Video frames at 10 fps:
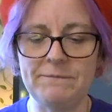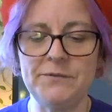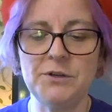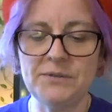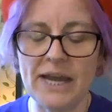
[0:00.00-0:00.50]
if
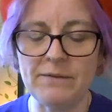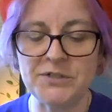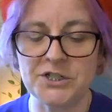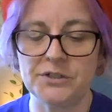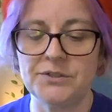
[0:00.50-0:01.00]
you don't have
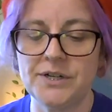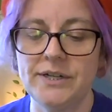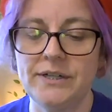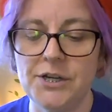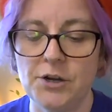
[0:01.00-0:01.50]

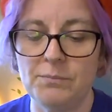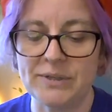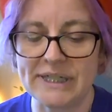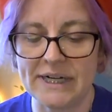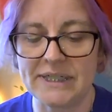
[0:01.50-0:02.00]
children, you know,
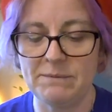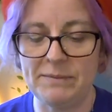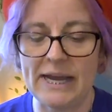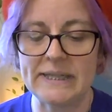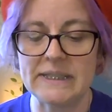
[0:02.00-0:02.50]
protecting
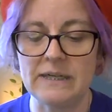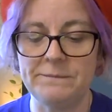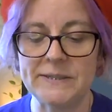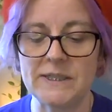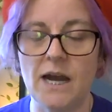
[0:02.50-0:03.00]
pets. And
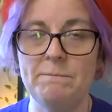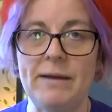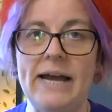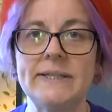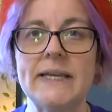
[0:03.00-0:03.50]
if it's not
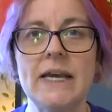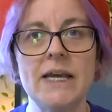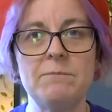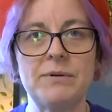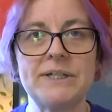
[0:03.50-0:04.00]
pets,
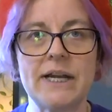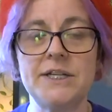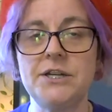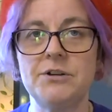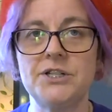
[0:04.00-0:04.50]

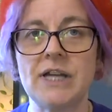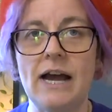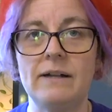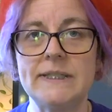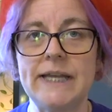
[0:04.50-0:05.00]
protecting your
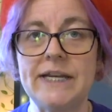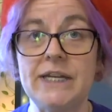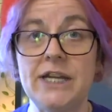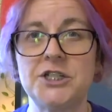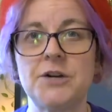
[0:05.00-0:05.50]
child's like
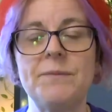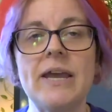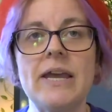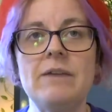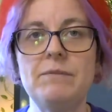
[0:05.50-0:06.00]
nature,
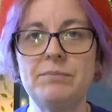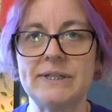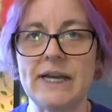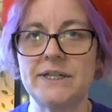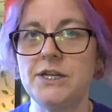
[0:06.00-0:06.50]
even
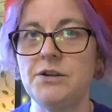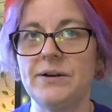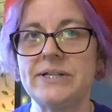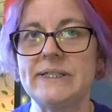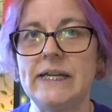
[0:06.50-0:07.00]
protecting
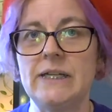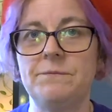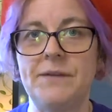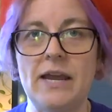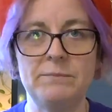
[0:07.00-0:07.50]
your extended
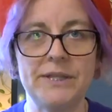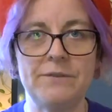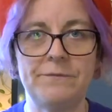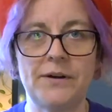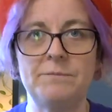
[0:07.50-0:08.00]

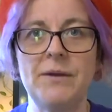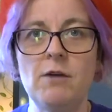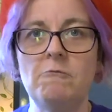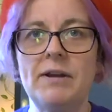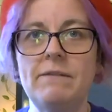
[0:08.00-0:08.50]
family from
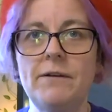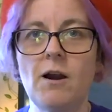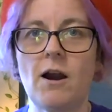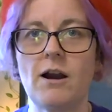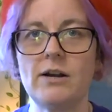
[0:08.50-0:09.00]
whatever
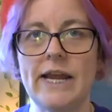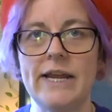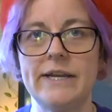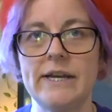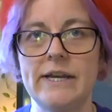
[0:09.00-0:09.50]

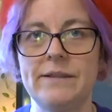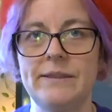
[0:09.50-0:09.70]
heartache